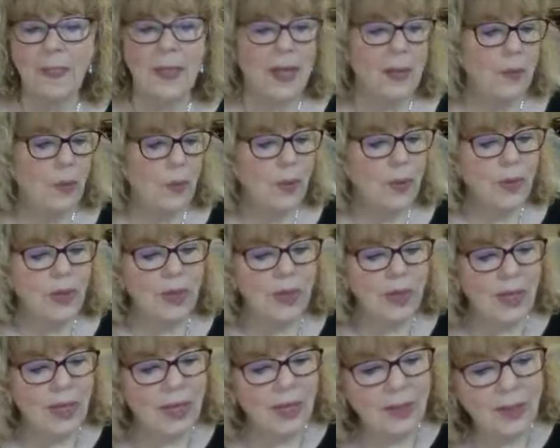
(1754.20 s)

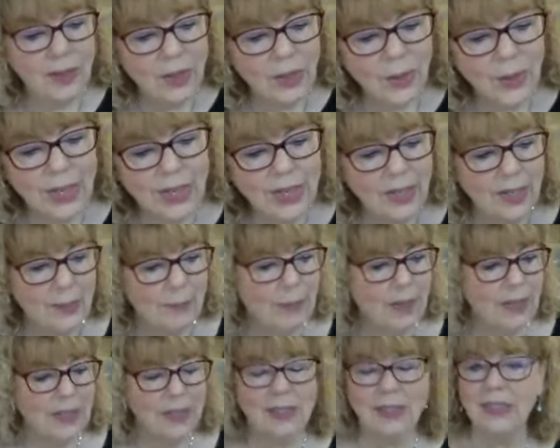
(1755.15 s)
I created a
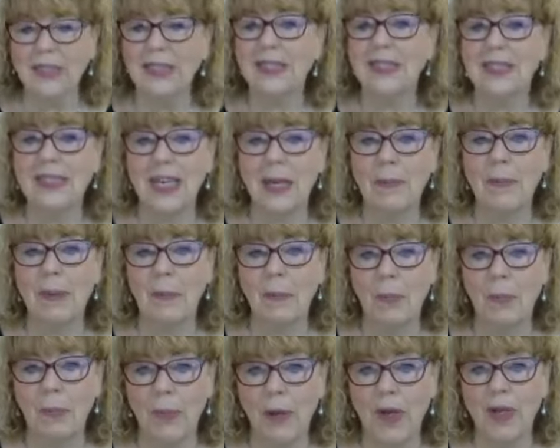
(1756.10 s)
button that says stop
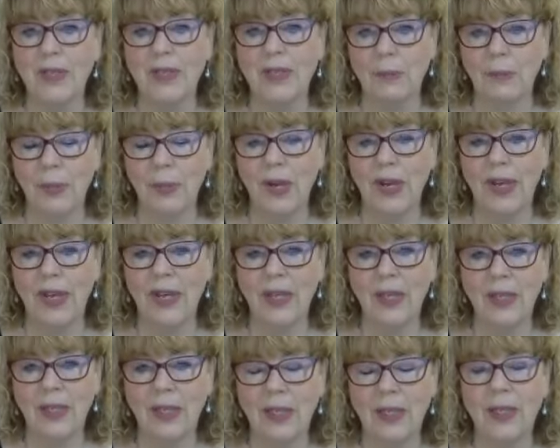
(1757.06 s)
and pause and
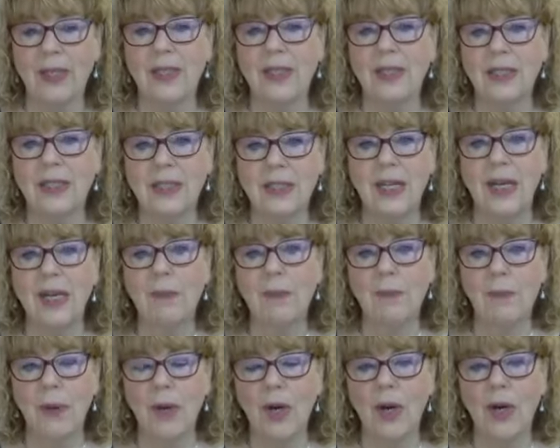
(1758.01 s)
pray.
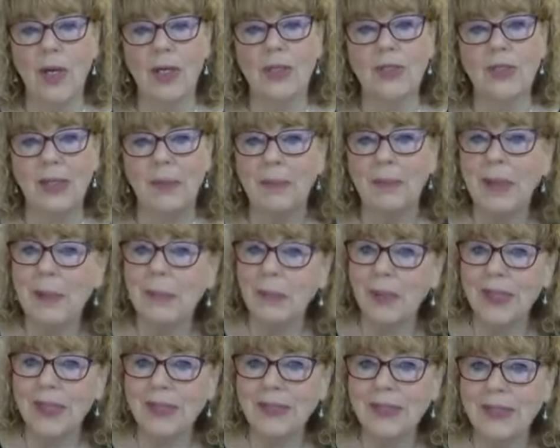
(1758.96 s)
Stop, pause, and be
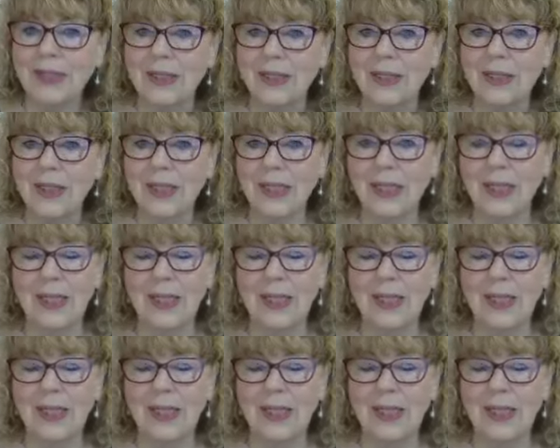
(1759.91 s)
present.